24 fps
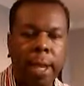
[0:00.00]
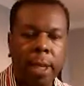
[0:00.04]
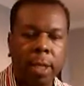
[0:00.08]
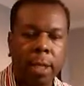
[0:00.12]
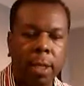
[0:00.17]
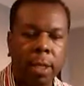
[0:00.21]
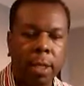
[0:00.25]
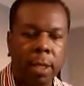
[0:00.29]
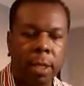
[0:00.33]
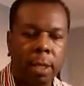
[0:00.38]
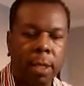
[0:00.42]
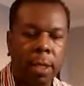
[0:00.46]

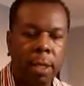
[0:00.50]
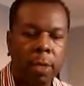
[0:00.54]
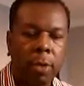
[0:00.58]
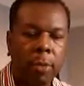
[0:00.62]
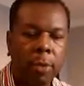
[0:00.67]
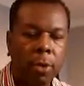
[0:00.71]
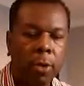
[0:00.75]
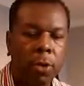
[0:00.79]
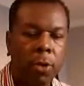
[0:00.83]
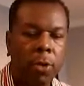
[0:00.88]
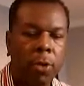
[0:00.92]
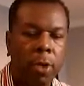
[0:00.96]
could
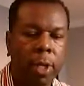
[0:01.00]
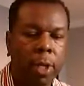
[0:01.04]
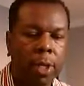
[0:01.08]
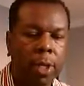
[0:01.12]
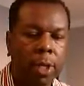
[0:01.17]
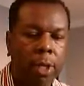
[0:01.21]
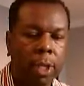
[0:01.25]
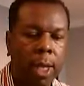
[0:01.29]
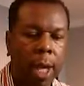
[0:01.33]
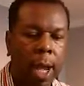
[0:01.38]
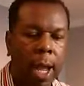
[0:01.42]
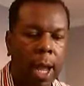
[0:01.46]
do
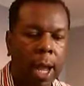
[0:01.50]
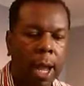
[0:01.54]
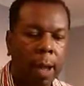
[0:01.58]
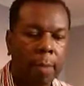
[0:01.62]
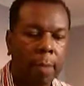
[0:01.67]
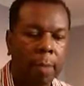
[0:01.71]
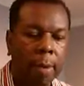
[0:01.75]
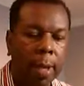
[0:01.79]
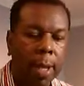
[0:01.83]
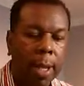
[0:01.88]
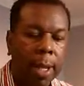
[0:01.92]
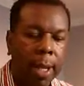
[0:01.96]
this
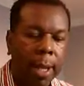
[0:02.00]
job.